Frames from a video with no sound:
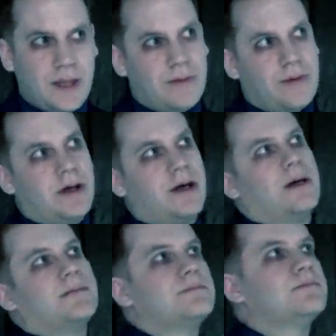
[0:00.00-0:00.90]

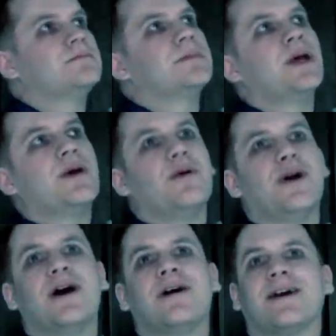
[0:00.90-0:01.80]
Why? We
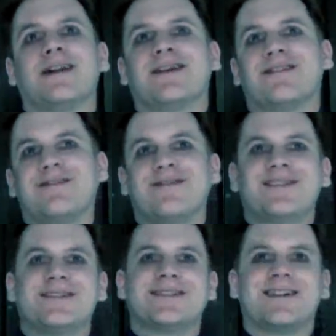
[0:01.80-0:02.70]
are getting through
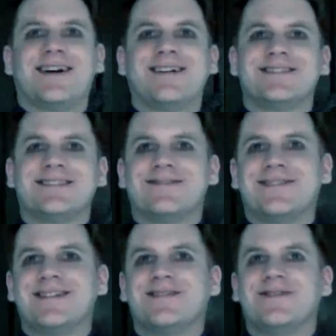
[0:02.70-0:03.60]
these clans at a
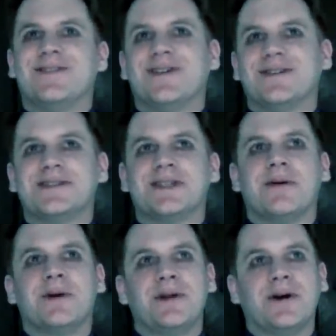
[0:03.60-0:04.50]
rate of knots,
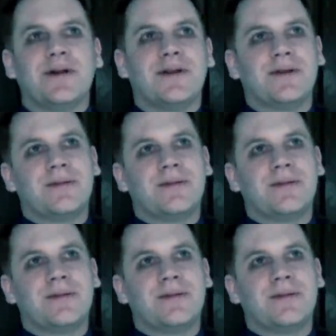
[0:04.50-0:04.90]
are we not?